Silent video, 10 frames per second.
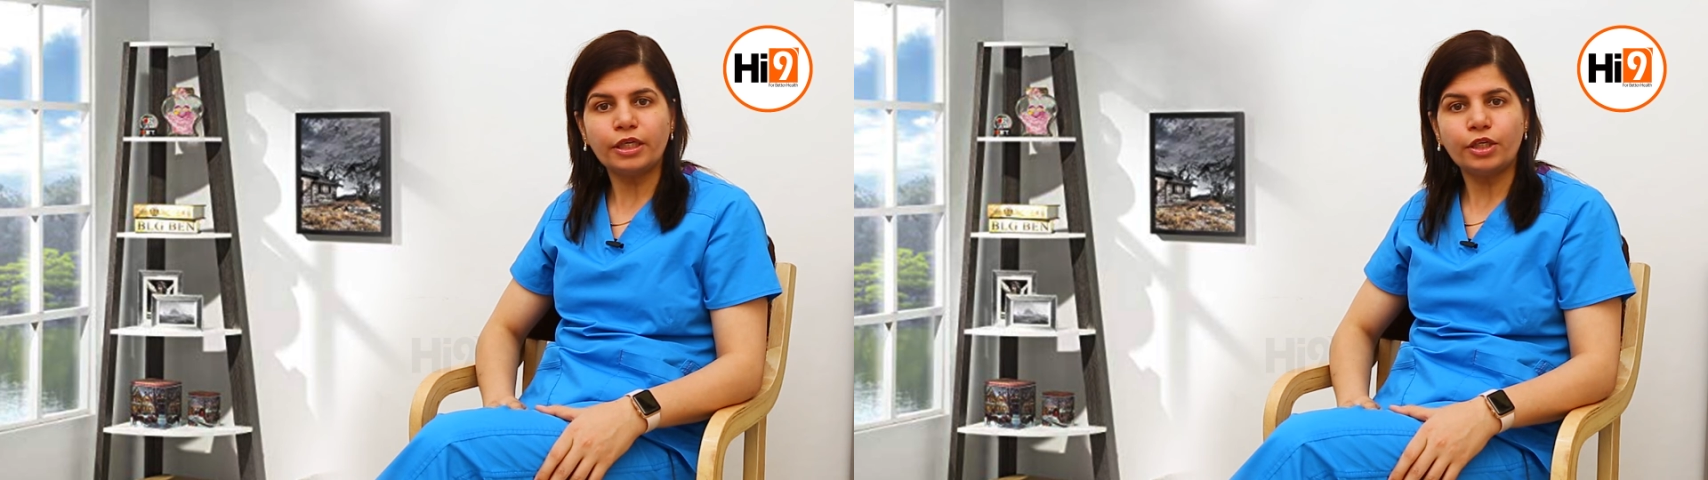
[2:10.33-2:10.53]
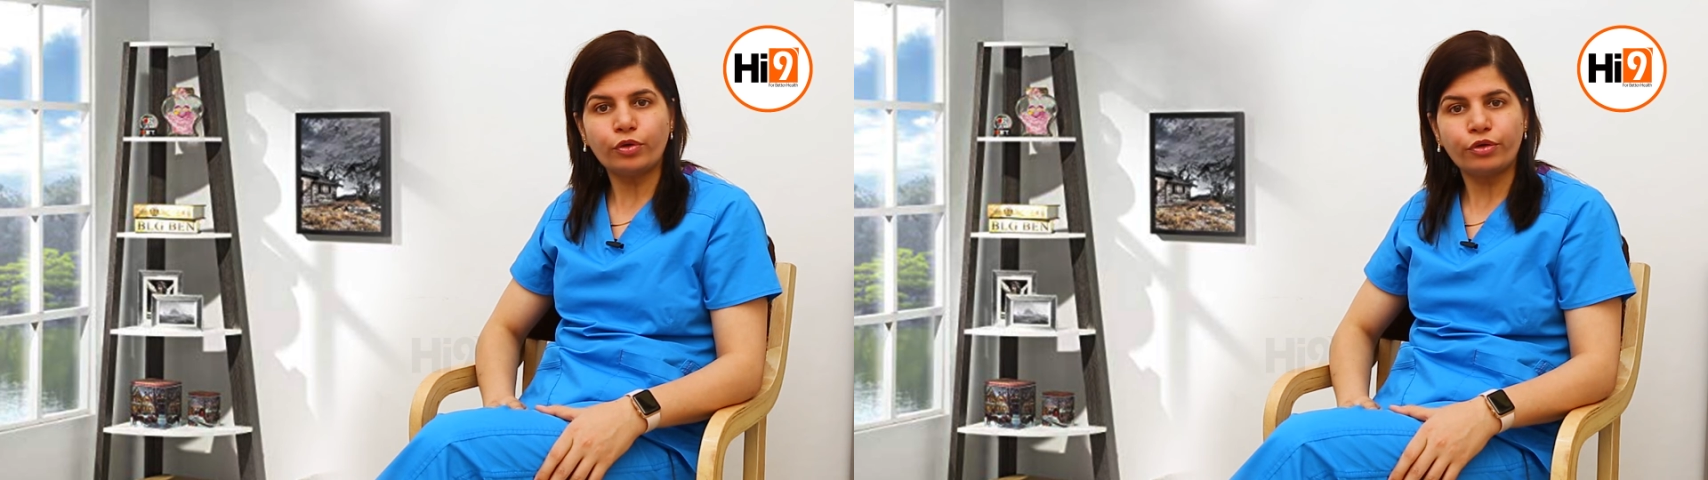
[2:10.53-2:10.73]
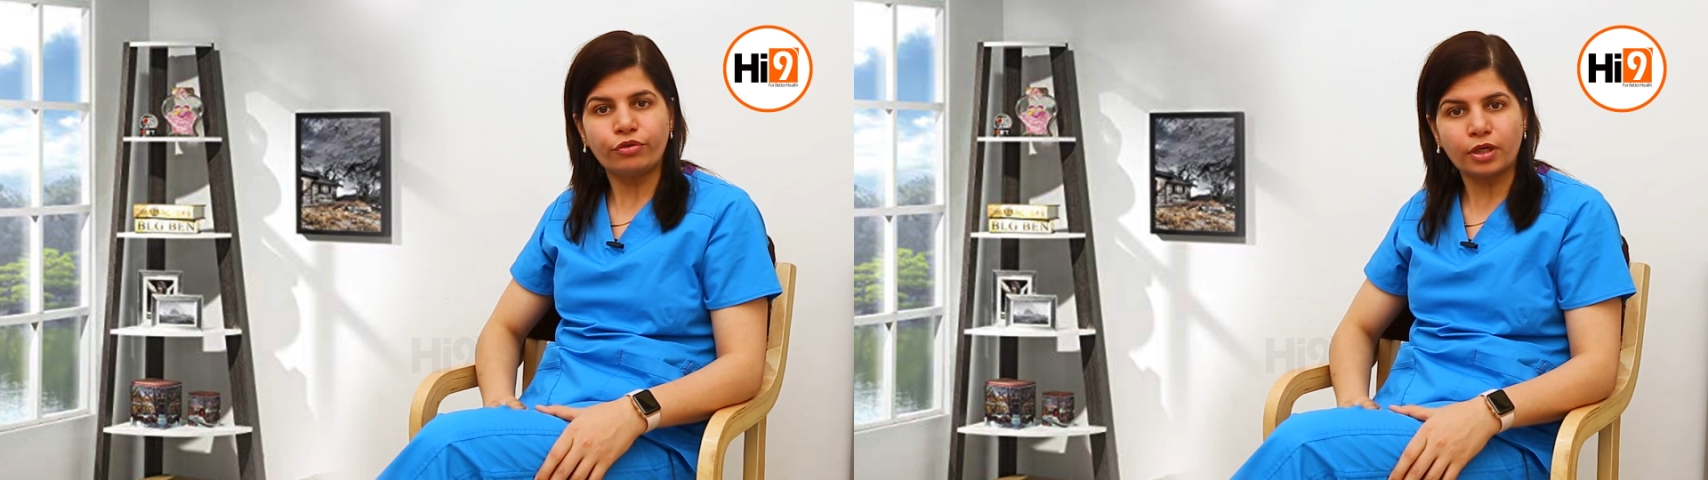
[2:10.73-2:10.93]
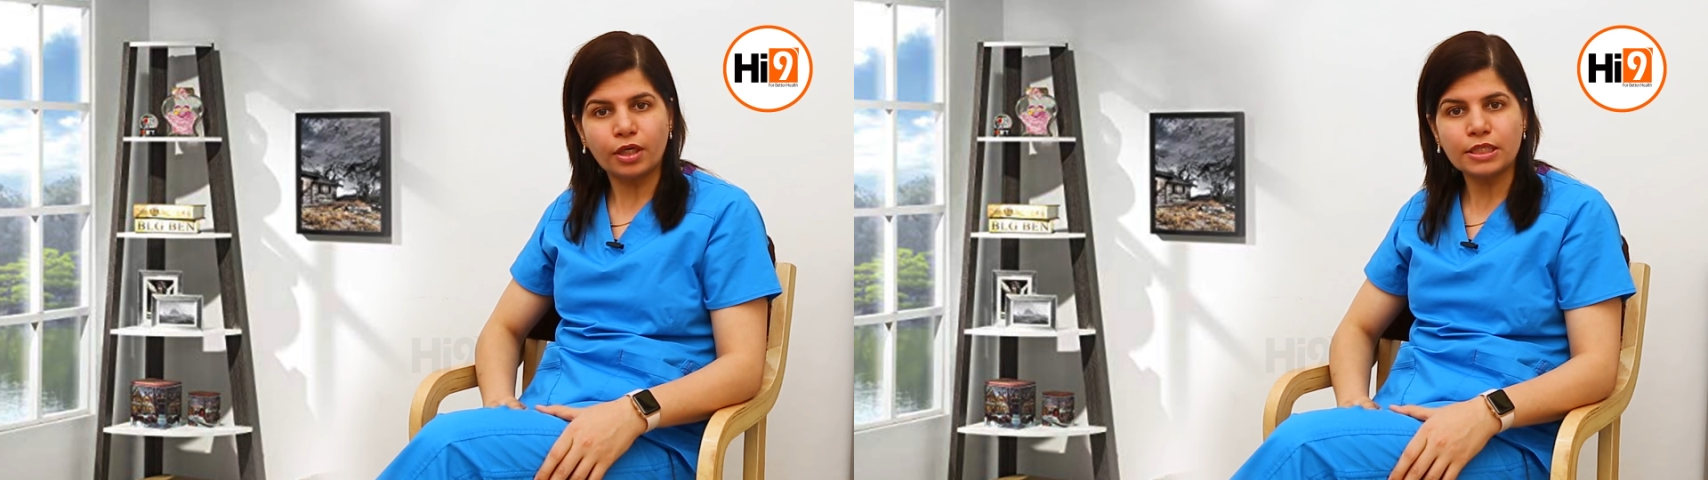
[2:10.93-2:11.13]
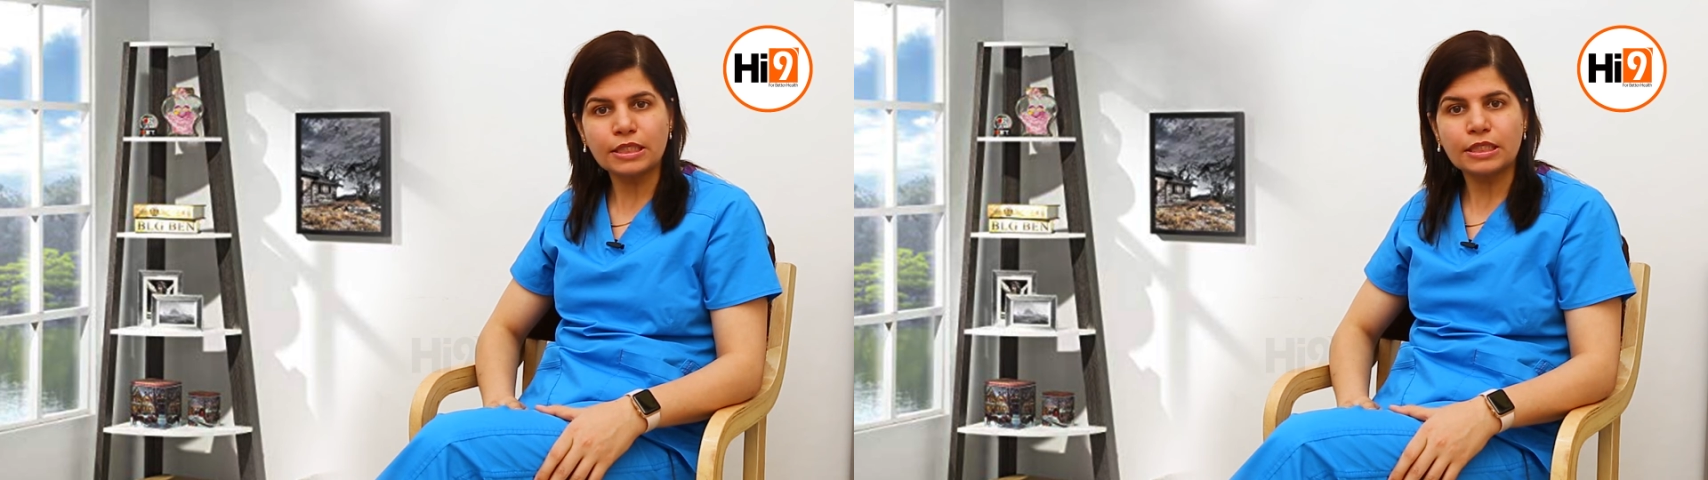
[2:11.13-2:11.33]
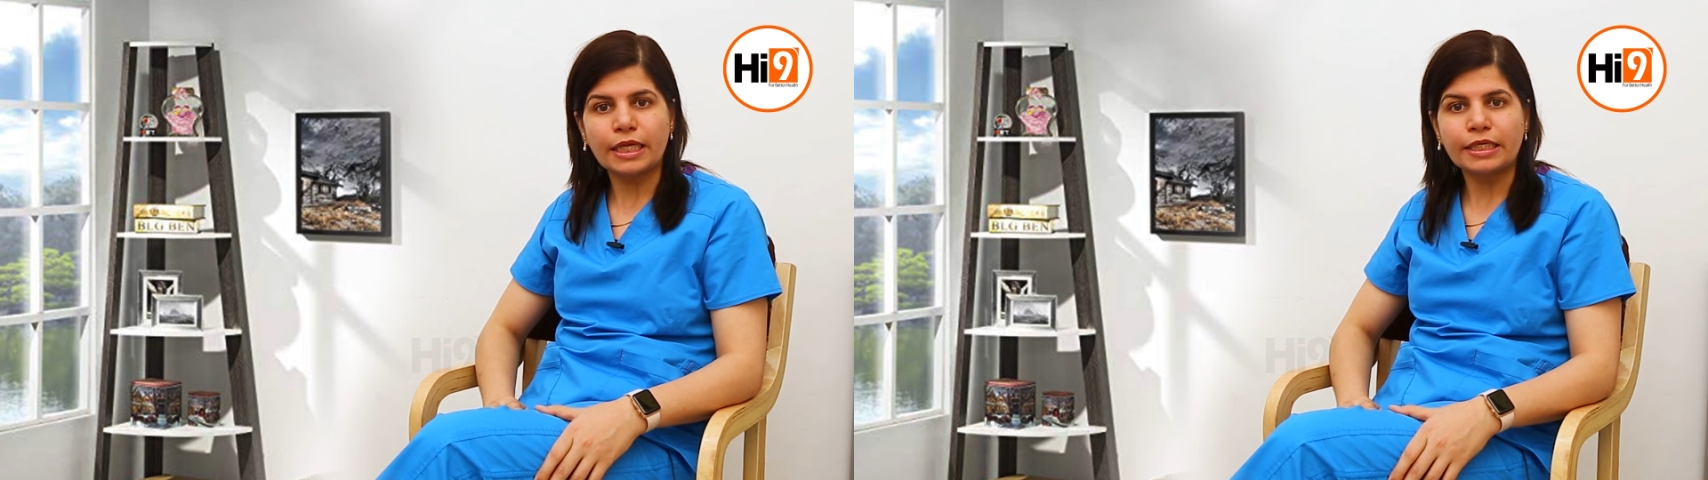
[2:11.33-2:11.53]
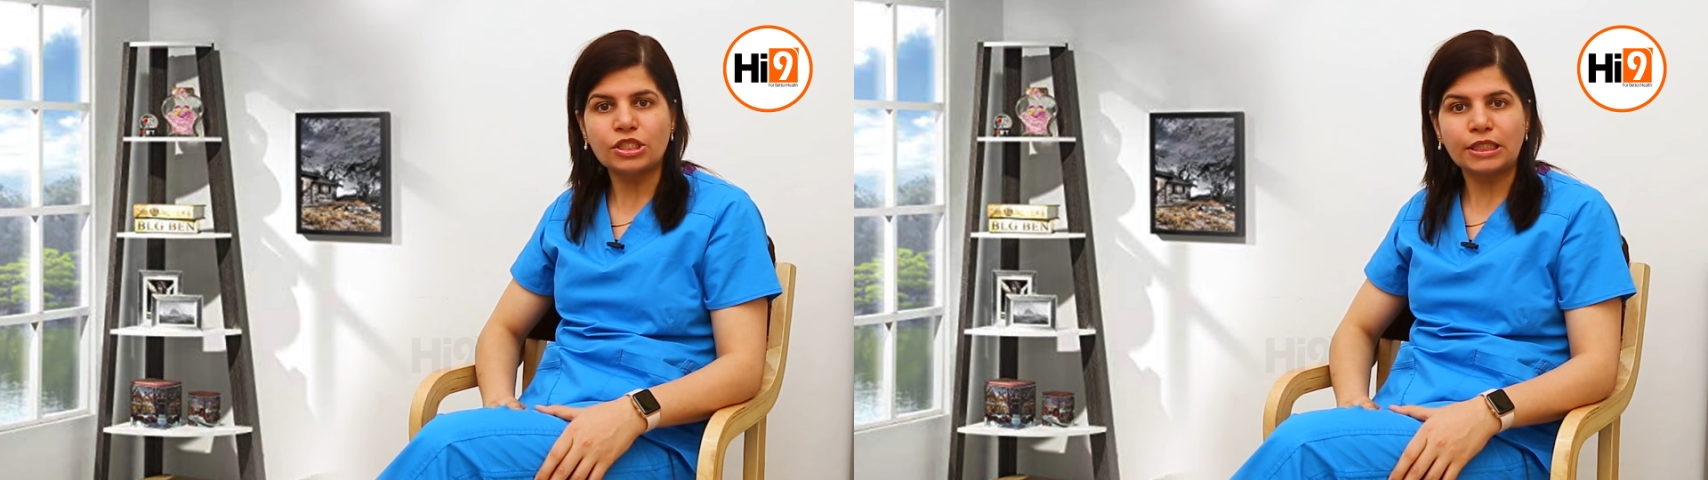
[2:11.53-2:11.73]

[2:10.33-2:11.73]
newer drugs like